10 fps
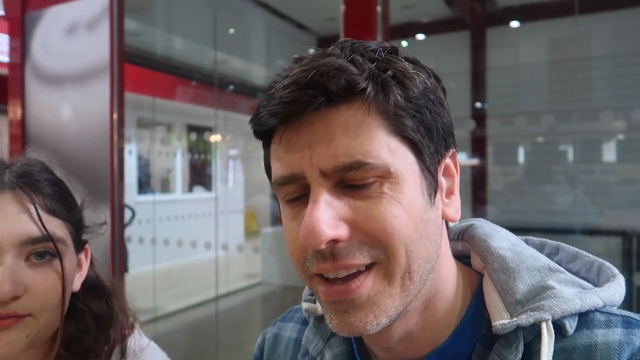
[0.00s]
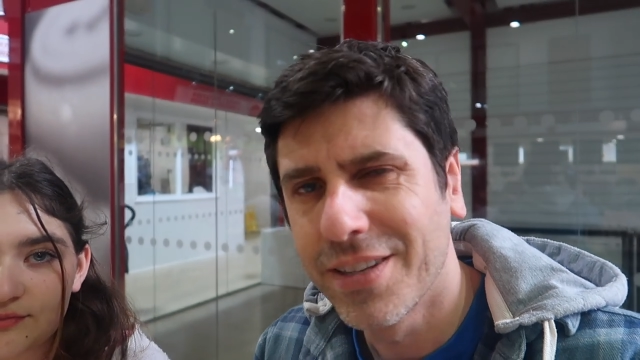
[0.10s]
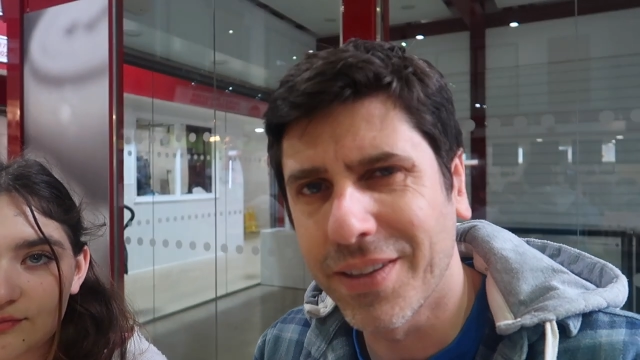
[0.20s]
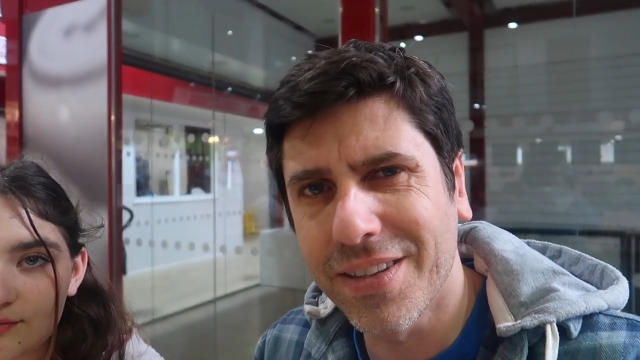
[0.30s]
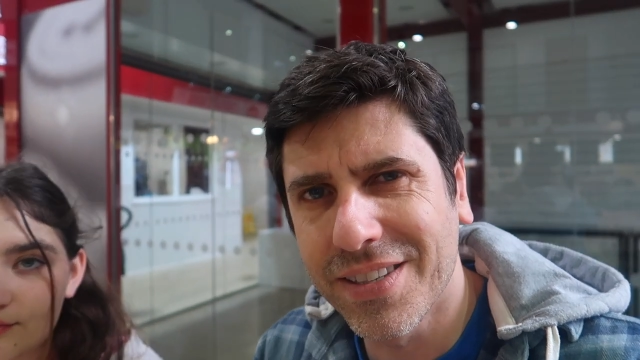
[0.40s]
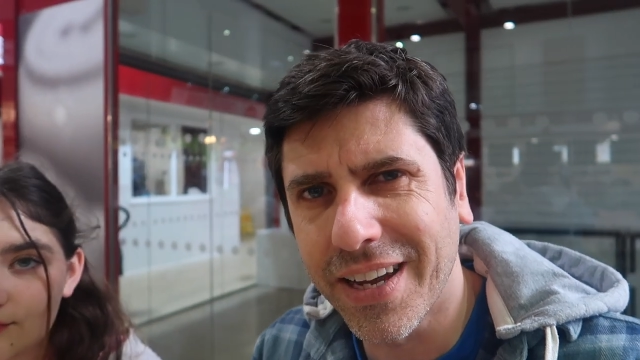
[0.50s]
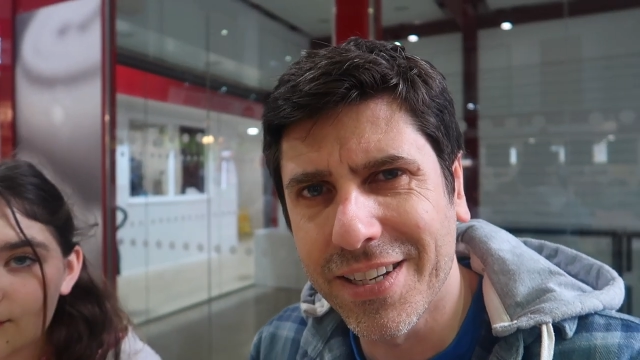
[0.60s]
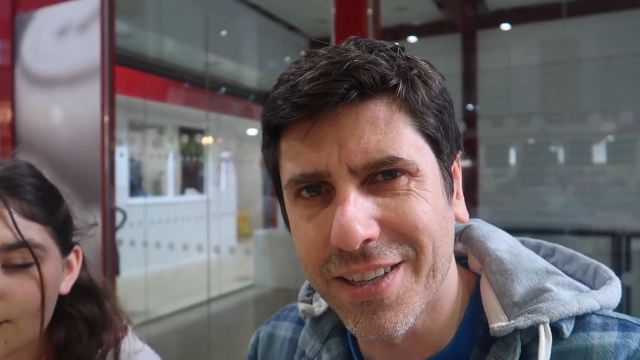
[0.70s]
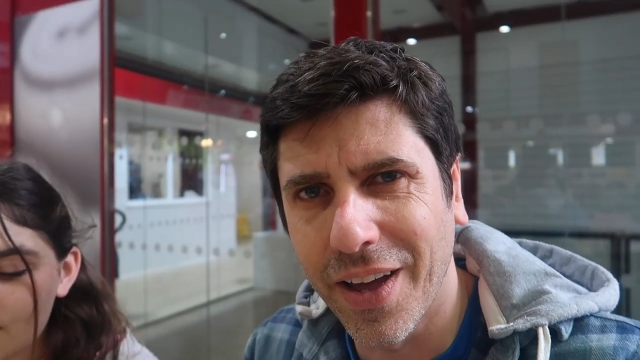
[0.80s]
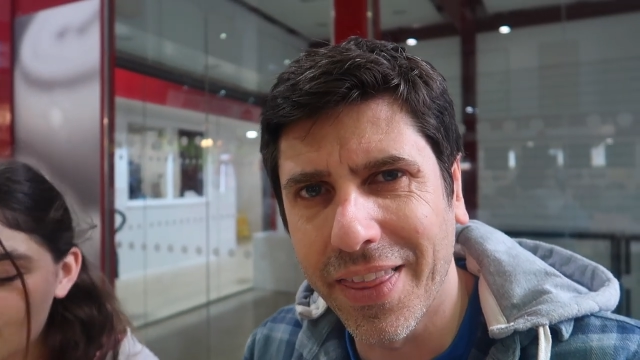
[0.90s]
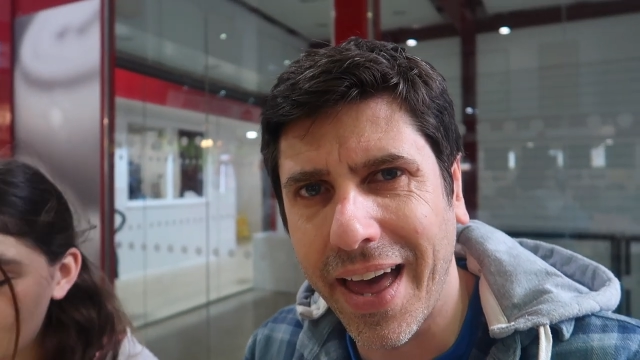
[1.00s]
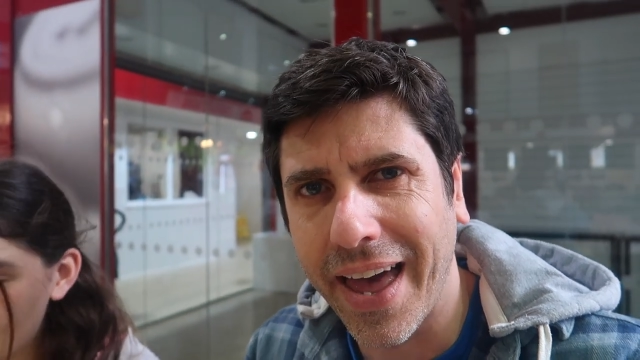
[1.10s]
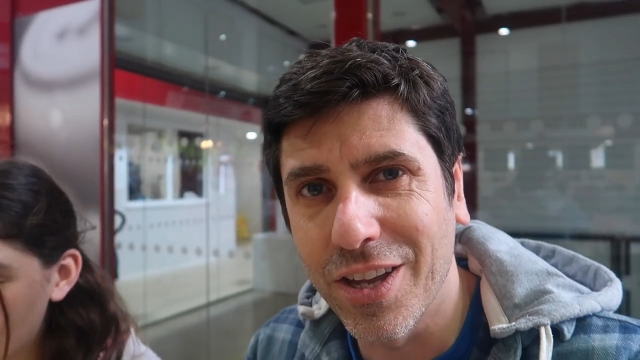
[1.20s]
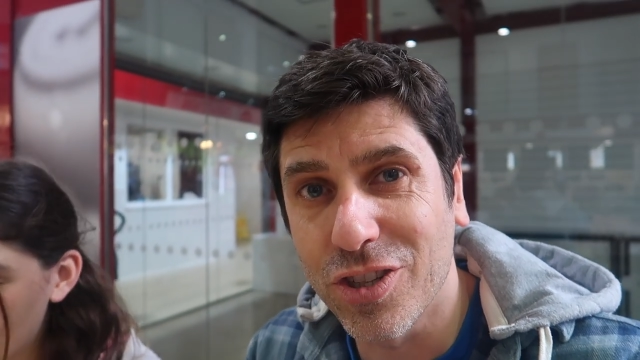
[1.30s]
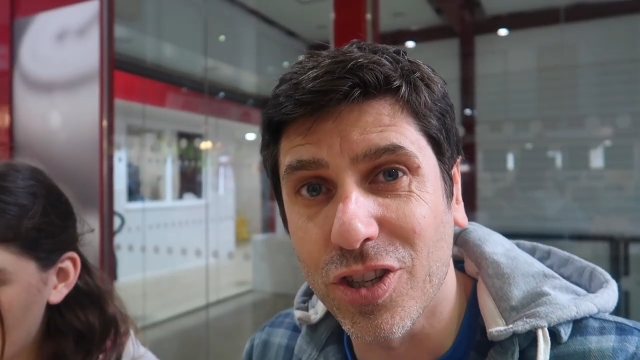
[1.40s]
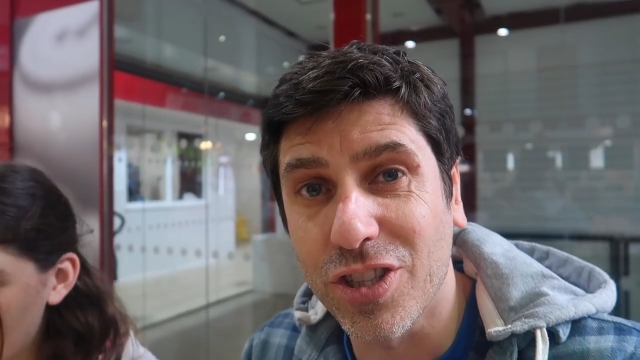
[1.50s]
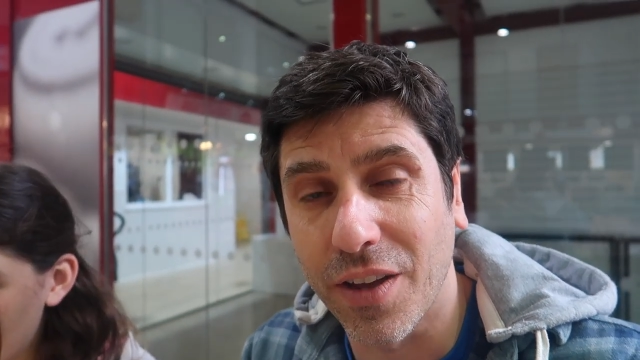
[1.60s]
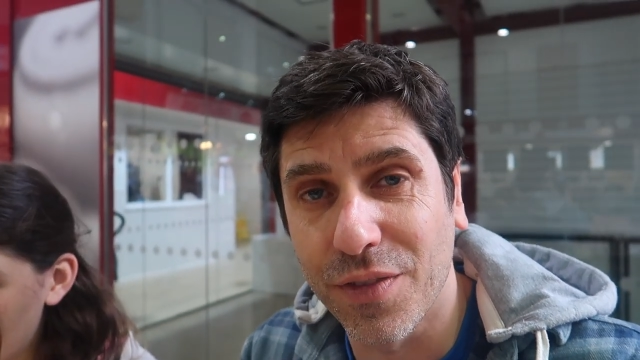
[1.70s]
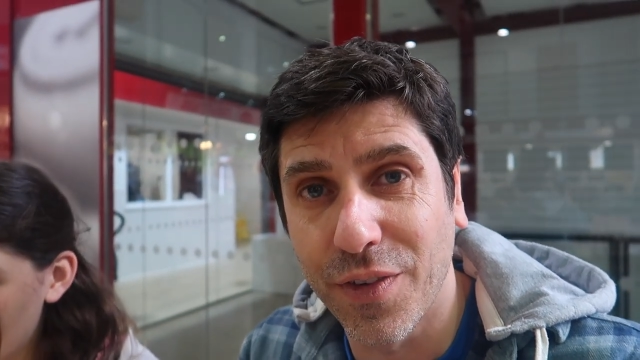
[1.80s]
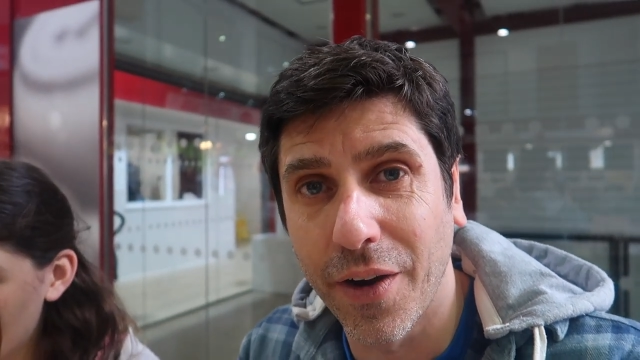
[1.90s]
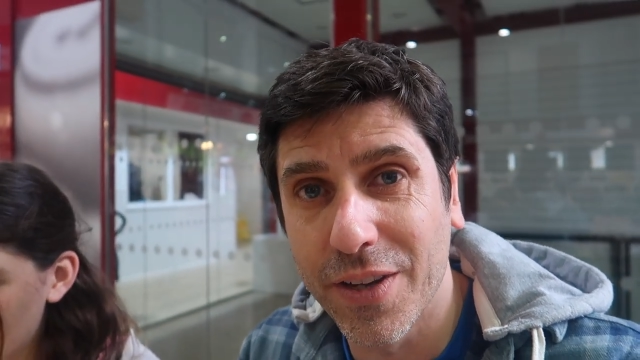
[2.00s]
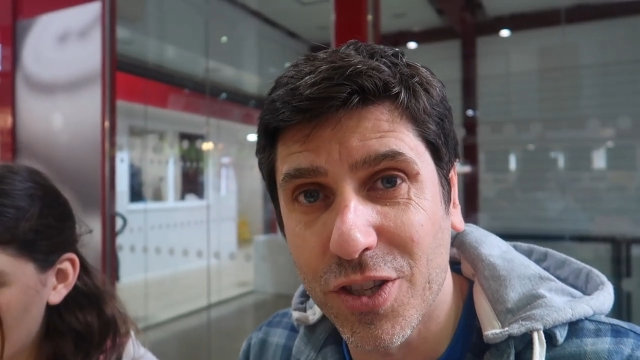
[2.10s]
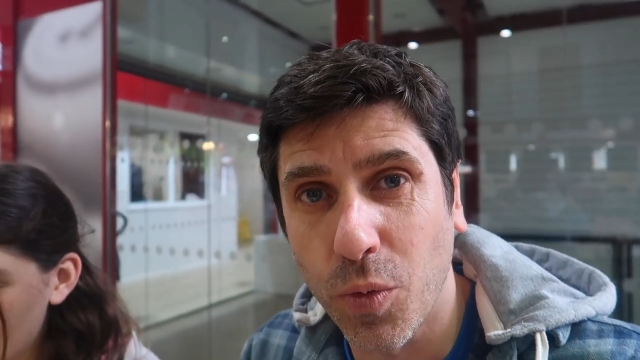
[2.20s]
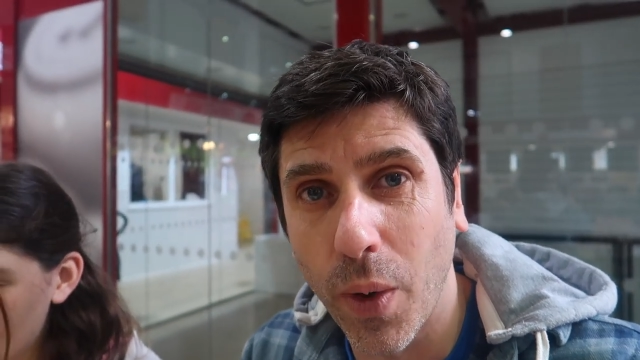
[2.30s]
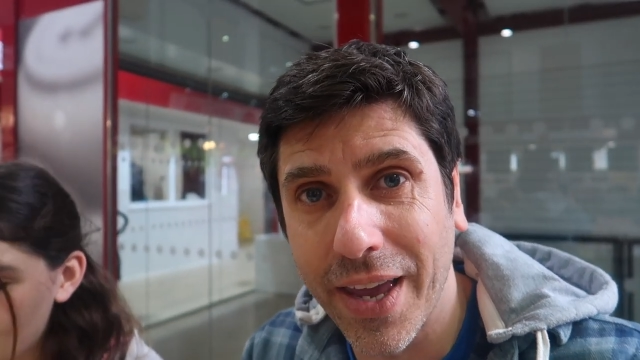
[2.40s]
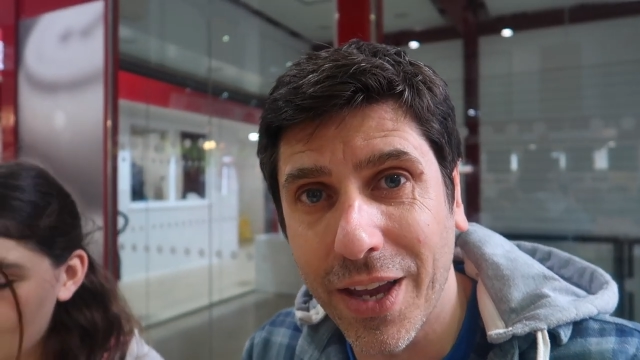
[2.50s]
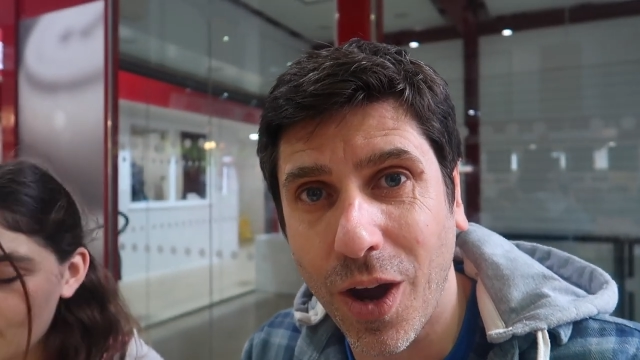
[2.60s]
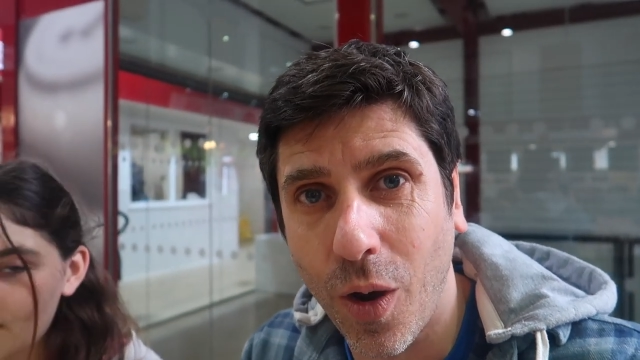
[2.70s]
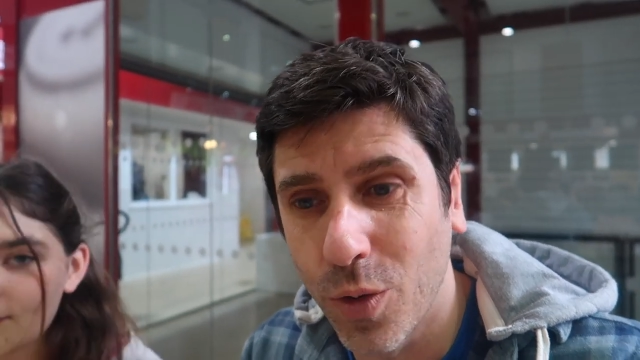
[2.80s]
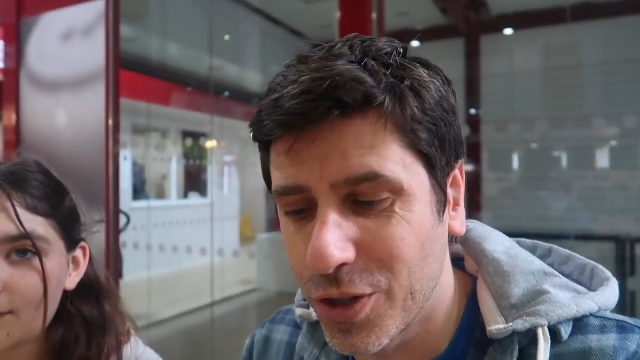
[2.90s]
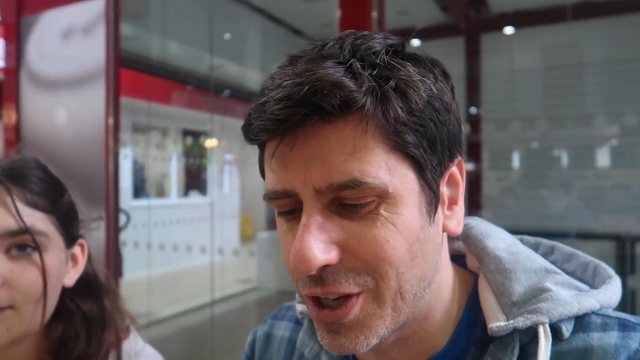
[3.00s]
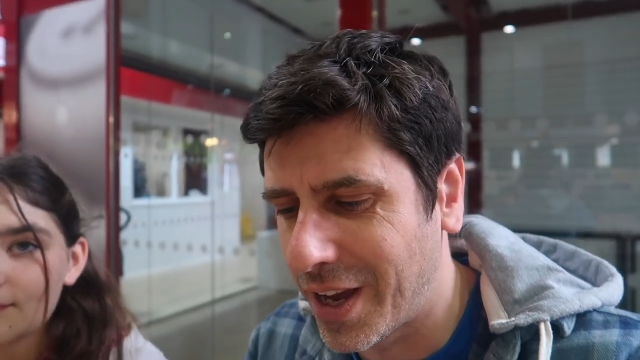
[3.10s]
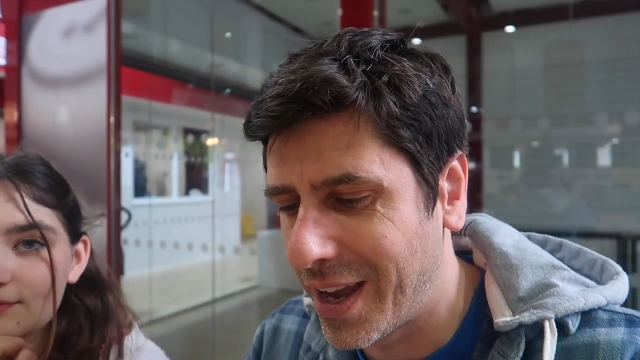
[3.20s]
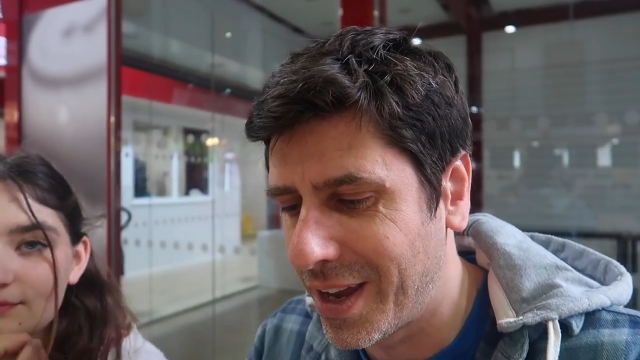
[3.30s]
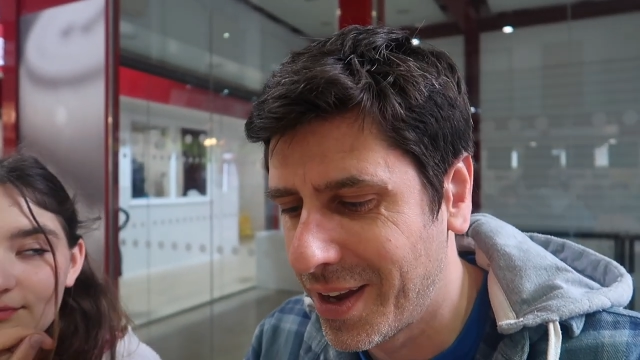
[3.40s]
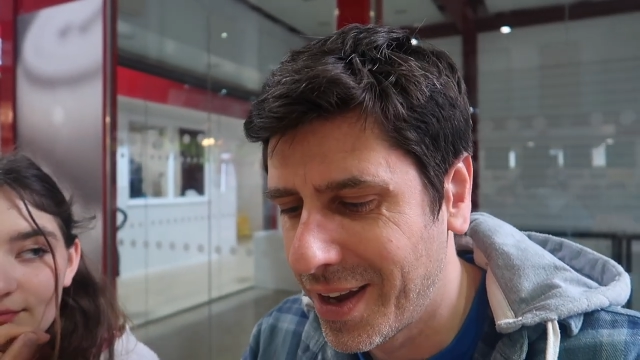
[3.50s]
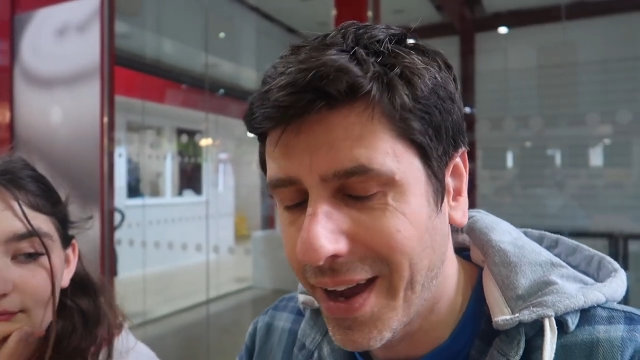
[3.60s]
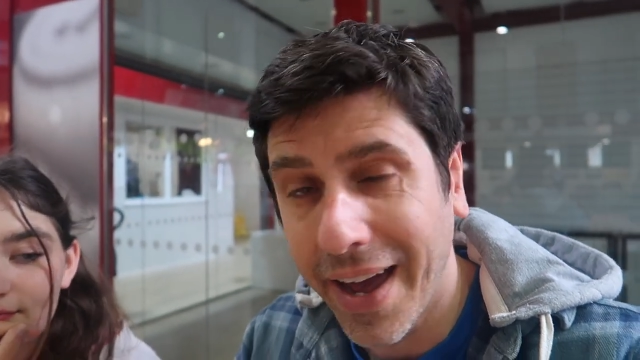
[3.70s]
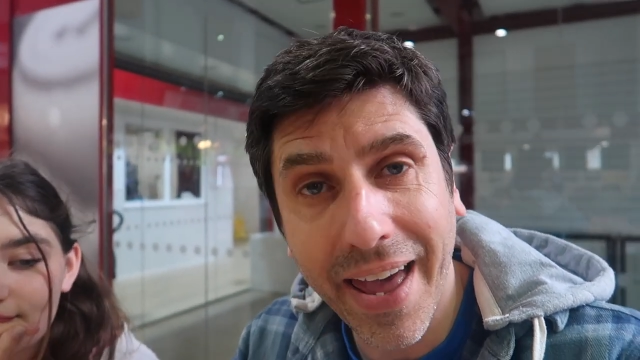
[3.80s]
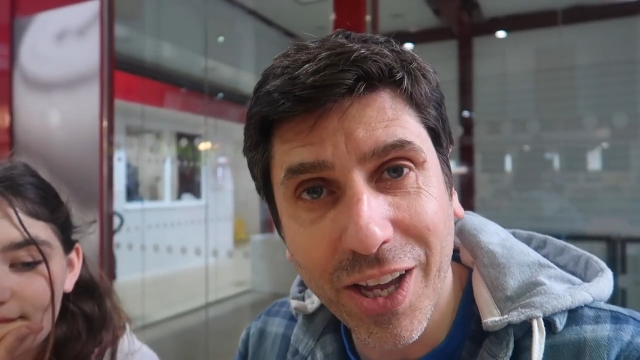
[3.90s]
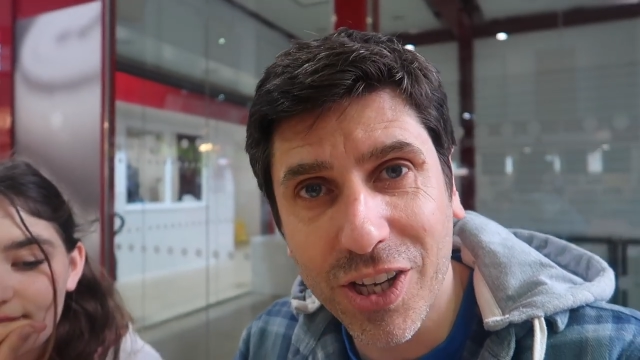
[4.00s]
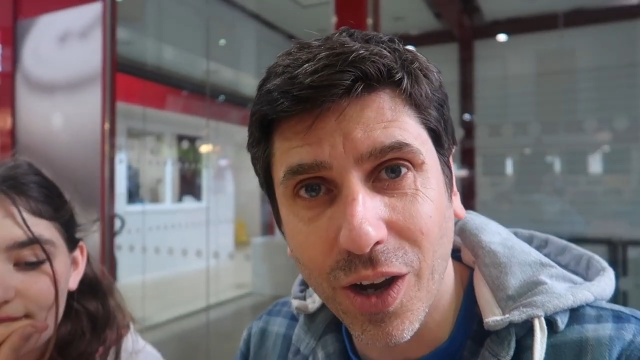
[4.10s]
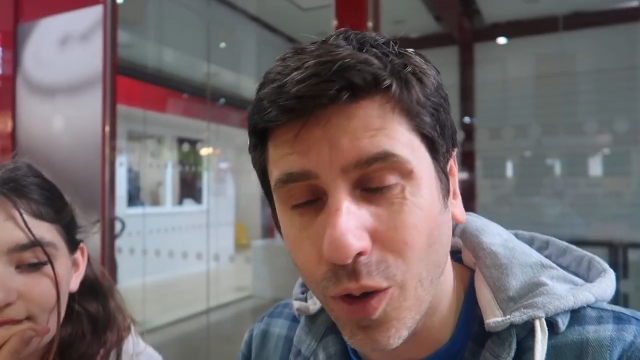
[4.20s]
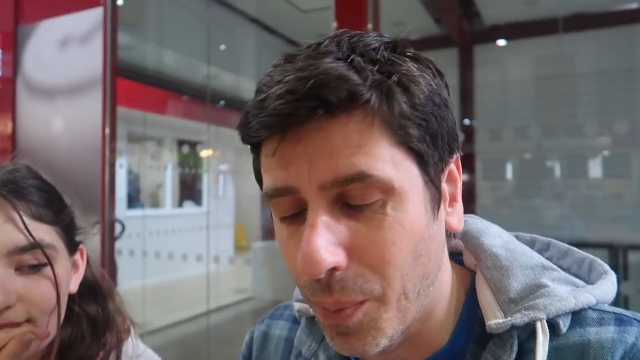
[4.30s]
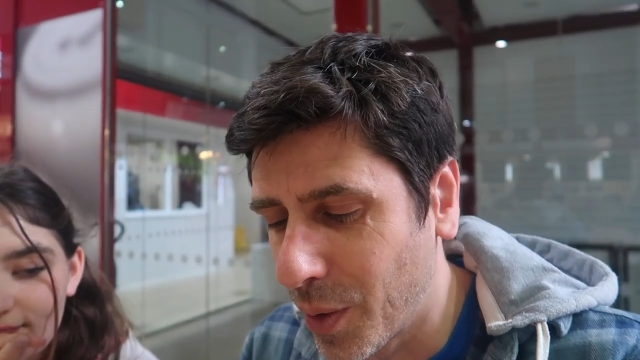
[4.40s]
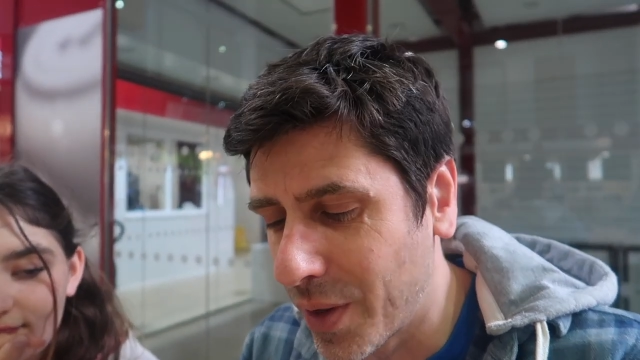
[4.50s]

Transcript: So it doesn't taste like that. It's just a very sweet, cold tea. And actually, I've got to be